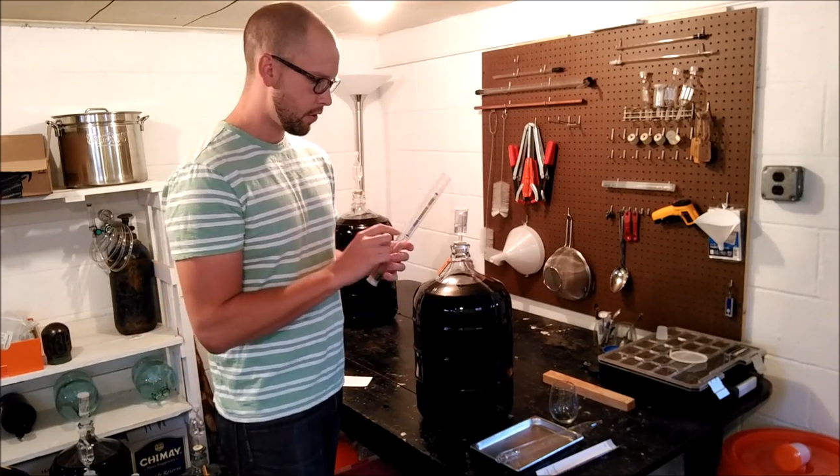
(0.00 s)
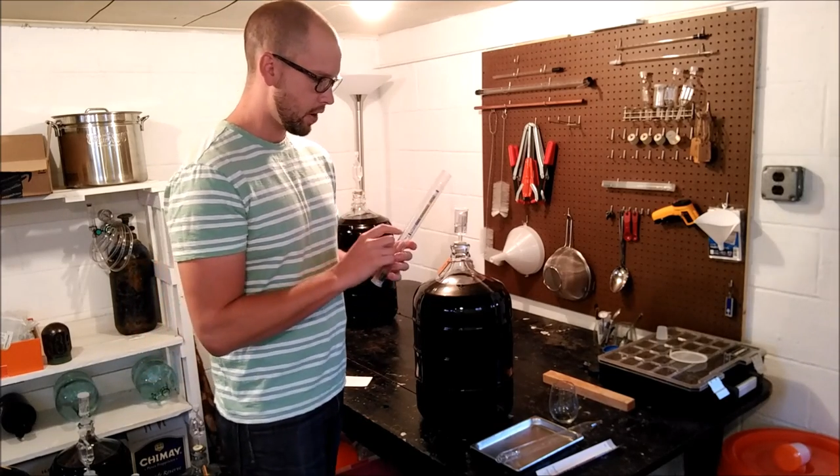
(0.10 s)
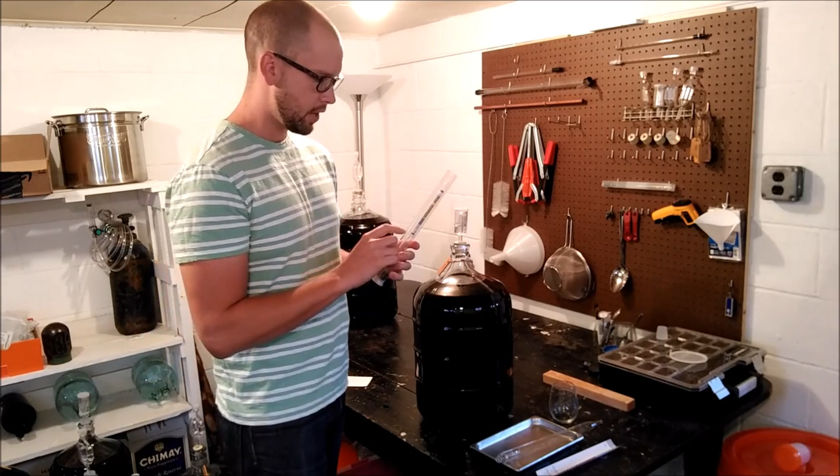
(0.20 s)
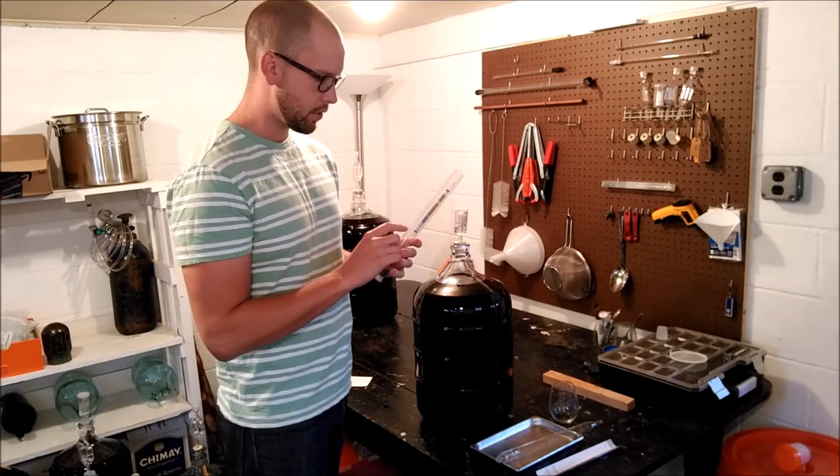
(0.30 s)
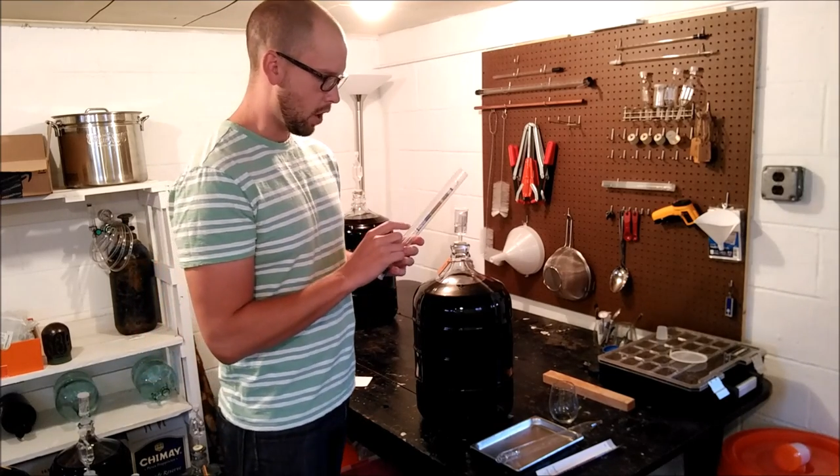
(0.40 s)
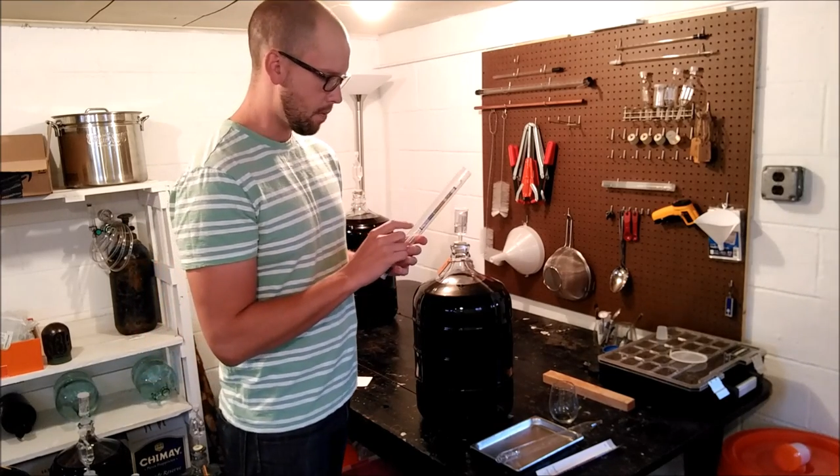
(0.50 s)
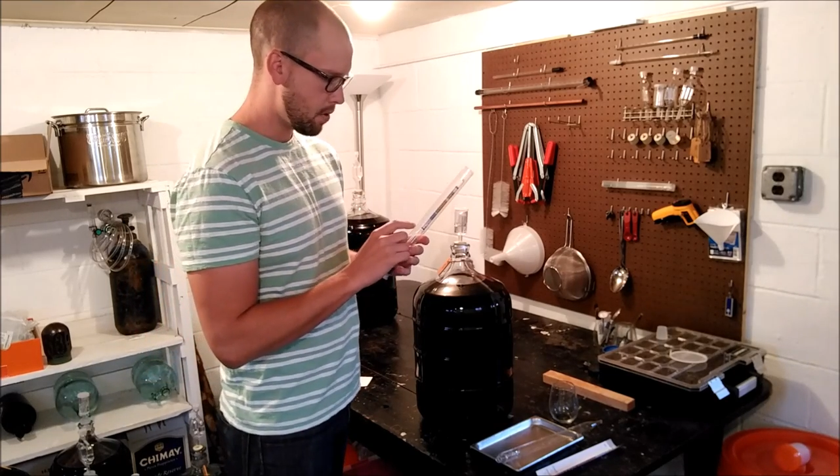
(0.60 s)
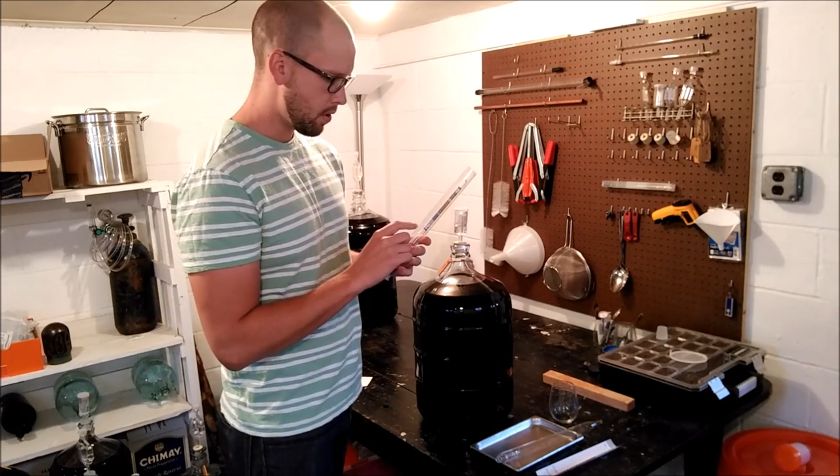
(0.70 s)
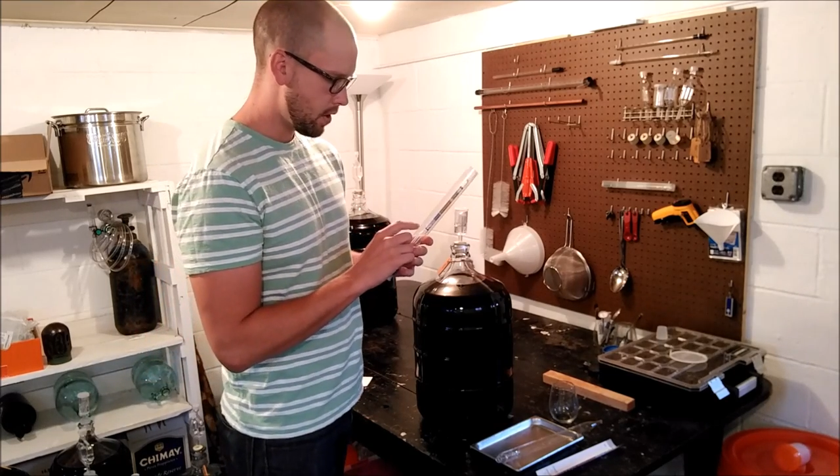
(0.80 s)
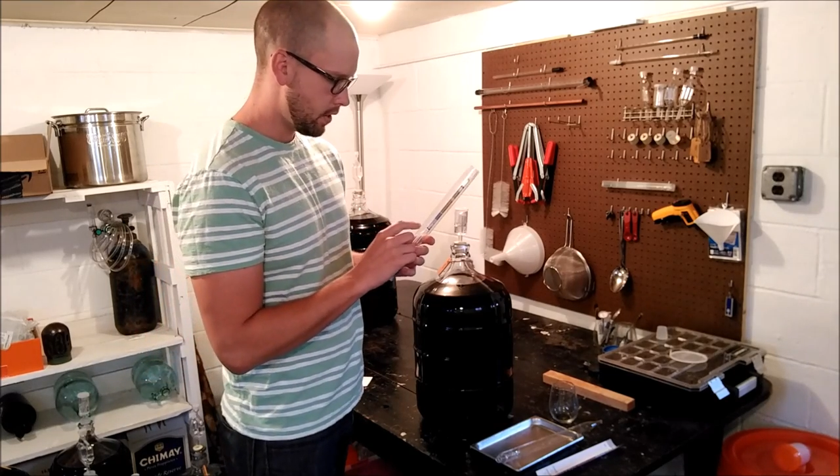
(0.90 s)
your
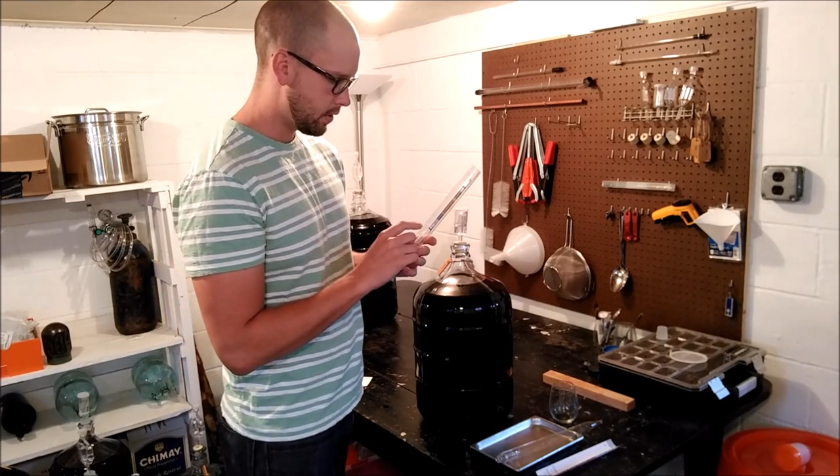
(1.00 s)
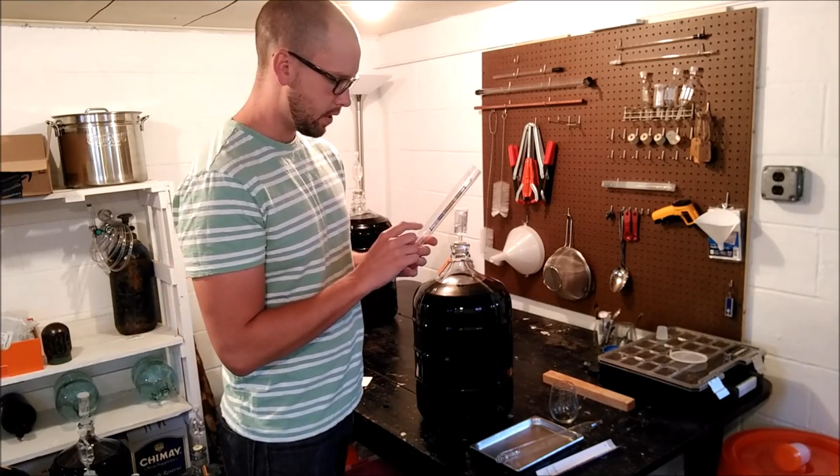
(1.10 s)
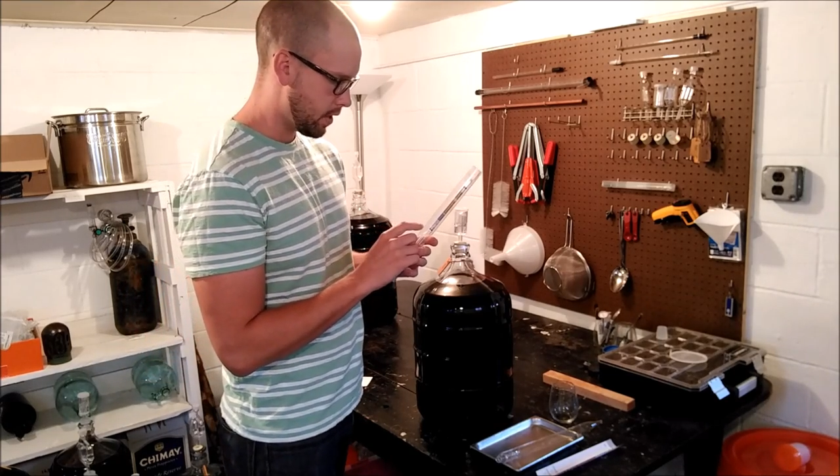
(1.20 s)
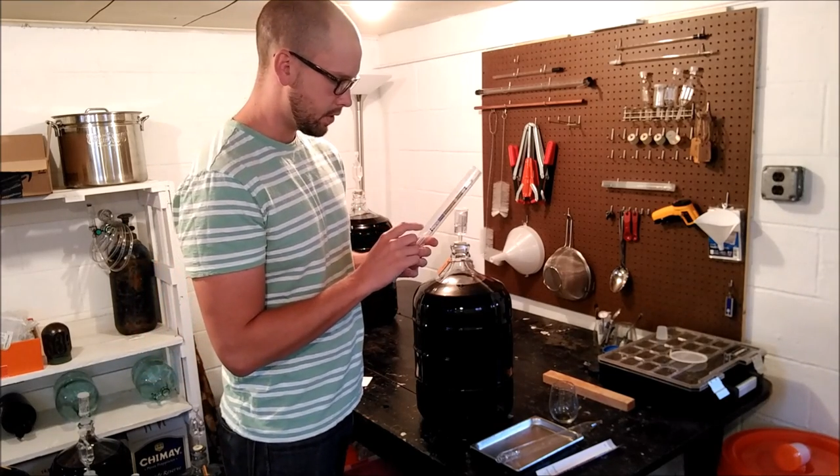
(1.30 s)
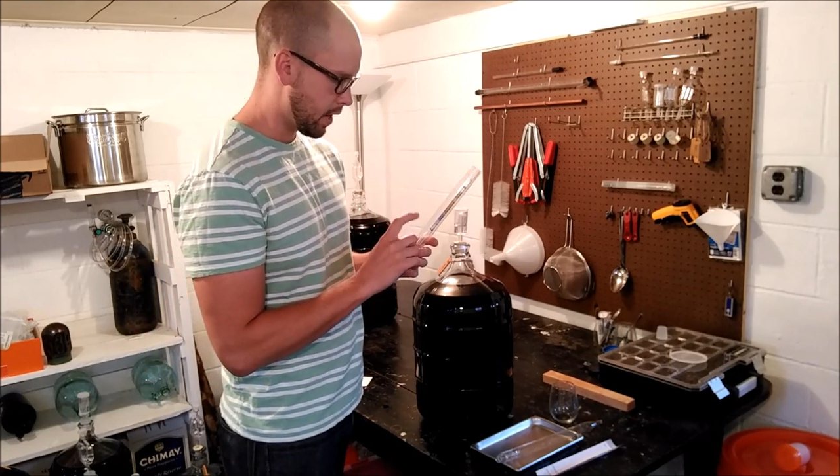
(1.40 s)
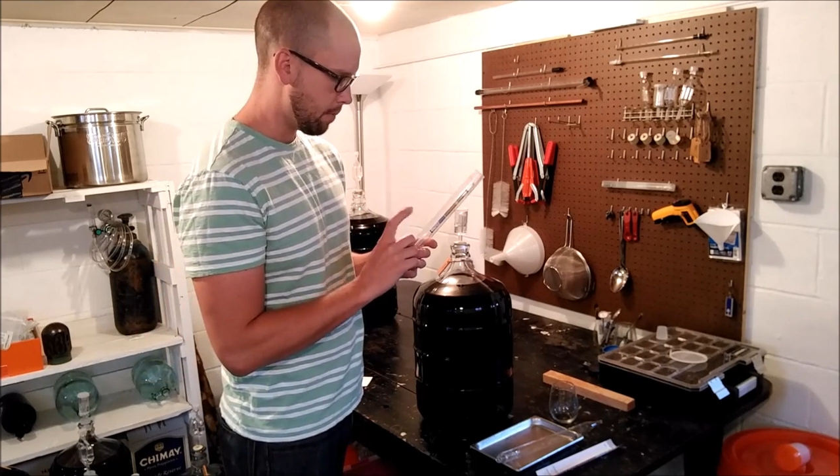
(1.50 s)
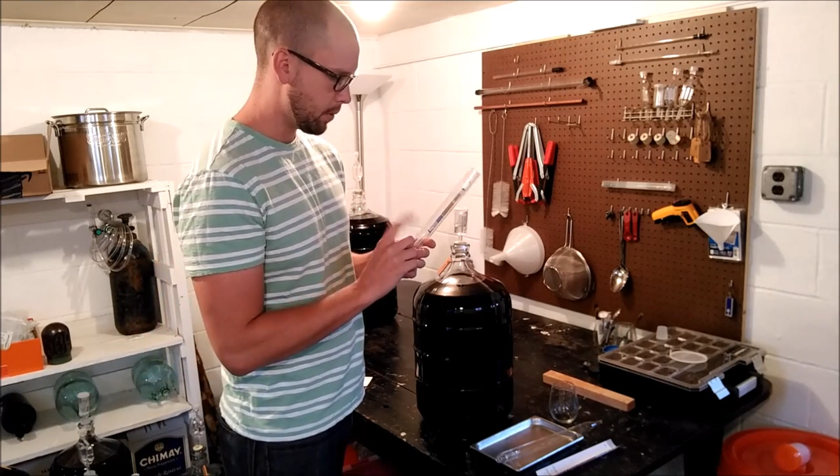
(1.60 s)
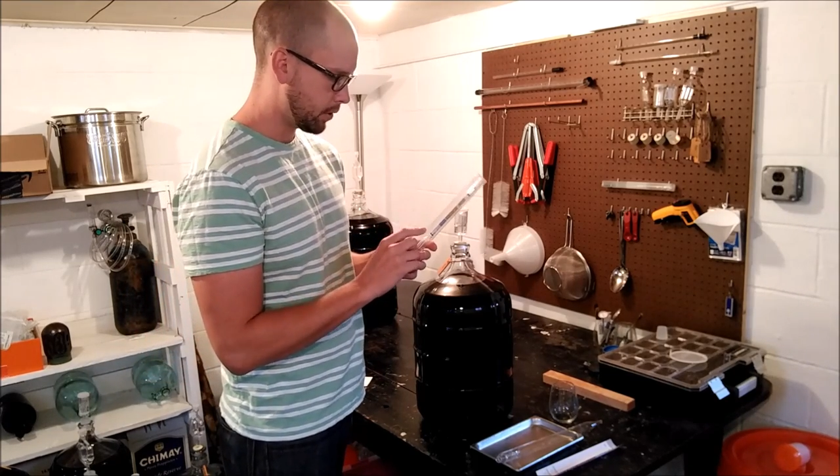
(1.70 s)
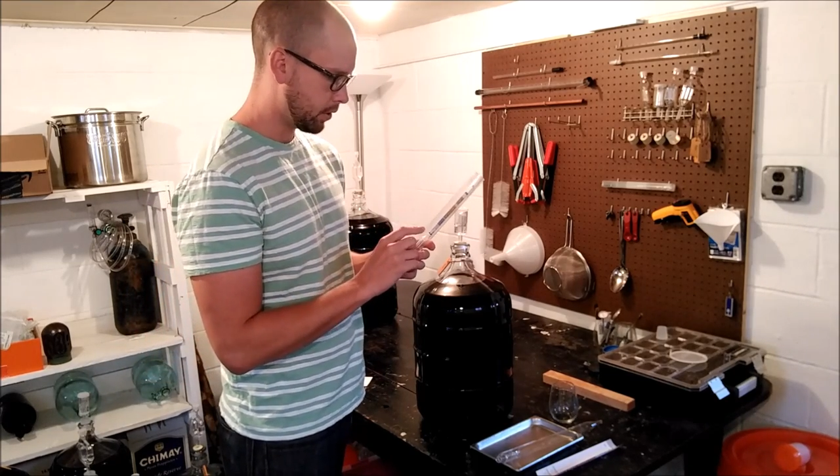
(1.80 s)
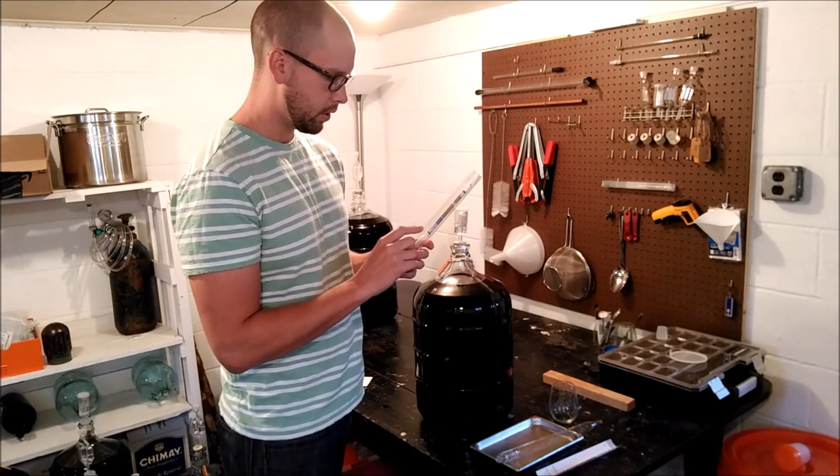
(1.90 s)
hydrometer is a
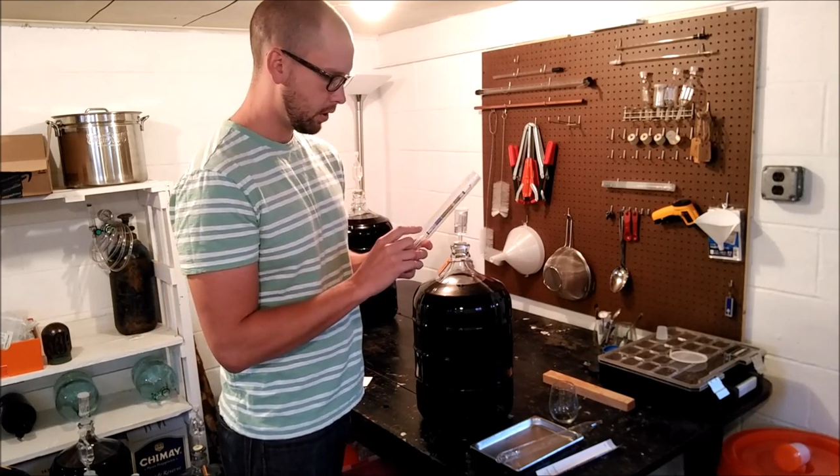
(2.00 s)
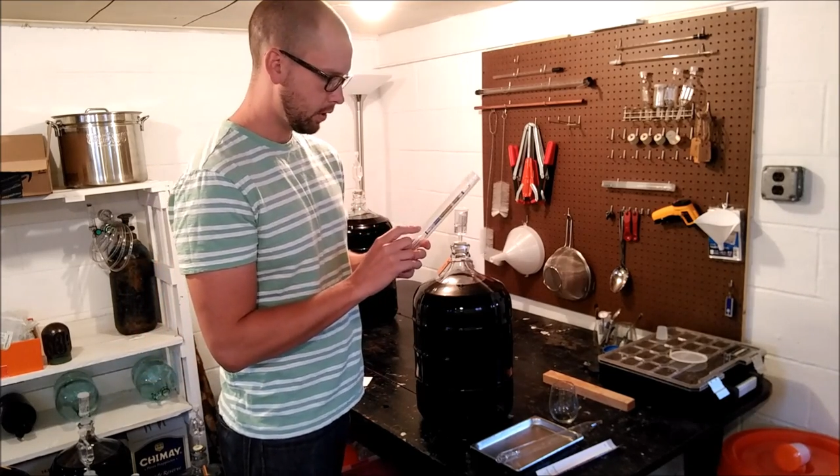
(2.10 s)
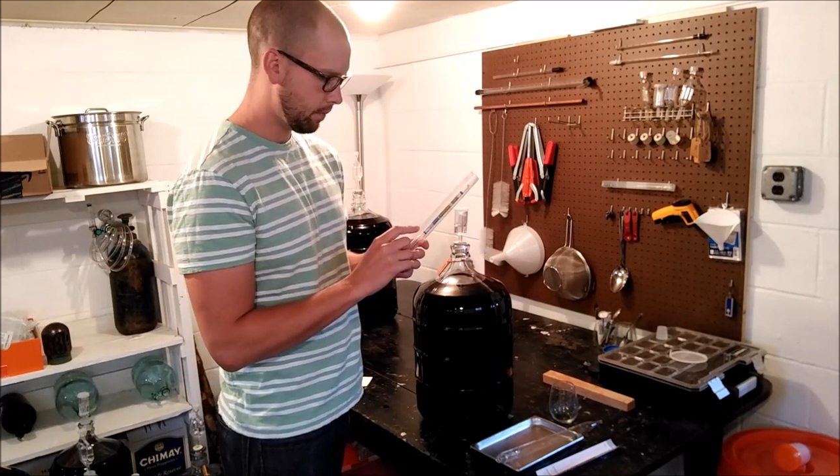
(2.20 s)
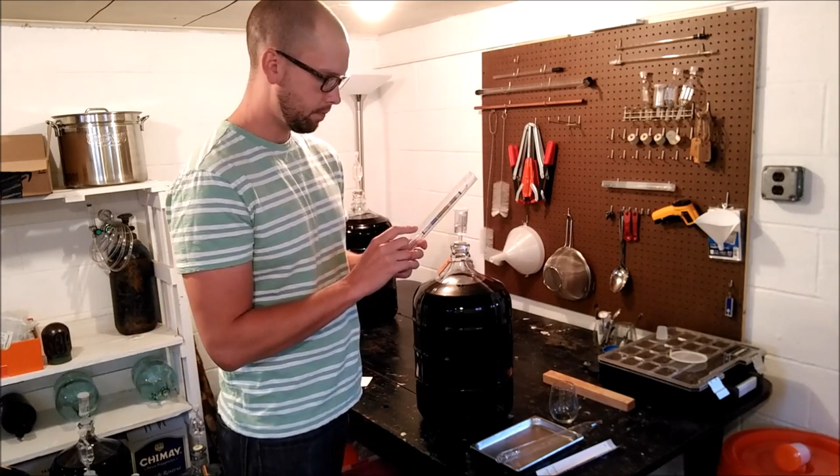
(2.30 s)
temperature